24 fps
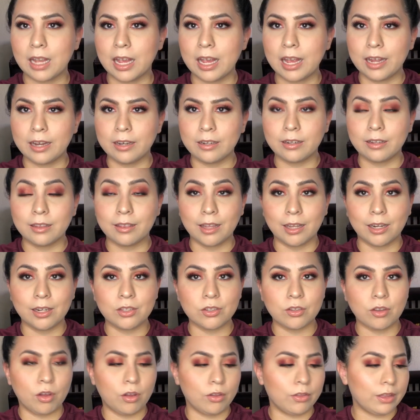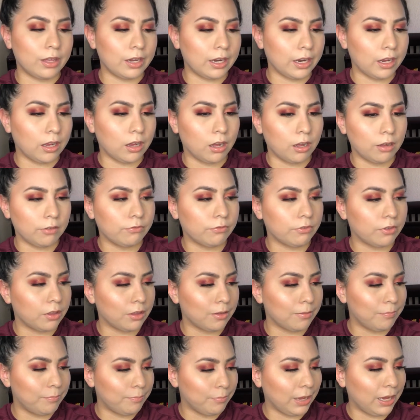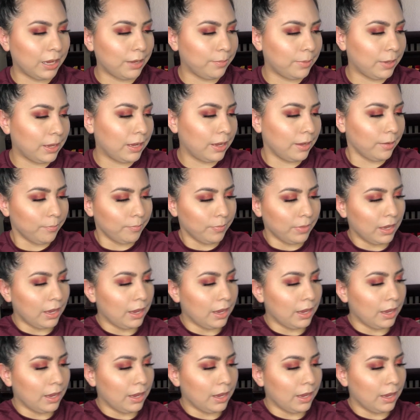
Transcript: And that is all that I got for the baby.